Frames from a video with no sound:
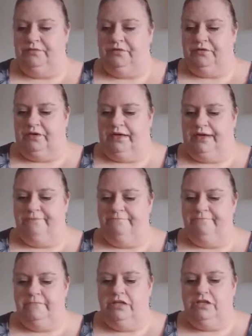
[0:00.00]
Okay,
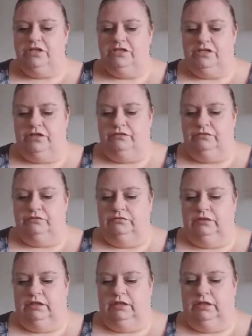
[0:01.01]
so
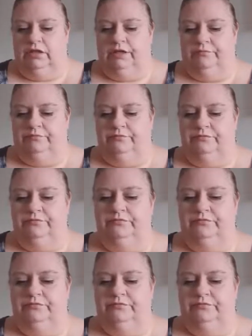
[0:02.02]
I'm